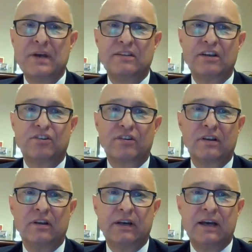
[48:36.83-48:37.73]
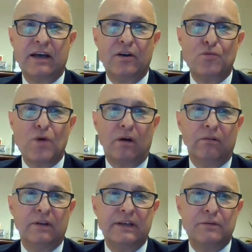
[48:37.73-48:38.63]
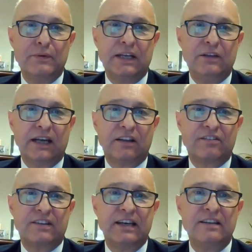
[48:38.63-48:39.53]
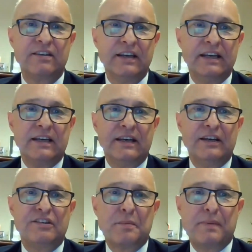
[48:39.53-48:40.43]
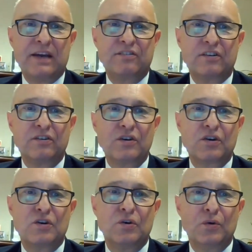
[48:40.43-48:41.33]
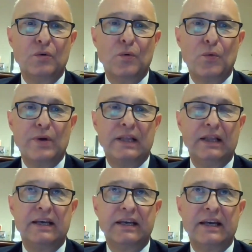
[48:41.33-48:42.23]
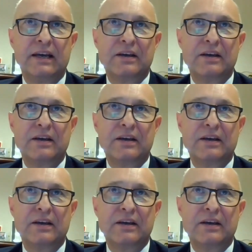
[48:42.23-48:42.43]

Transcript: presidential role within the United States, is a person who will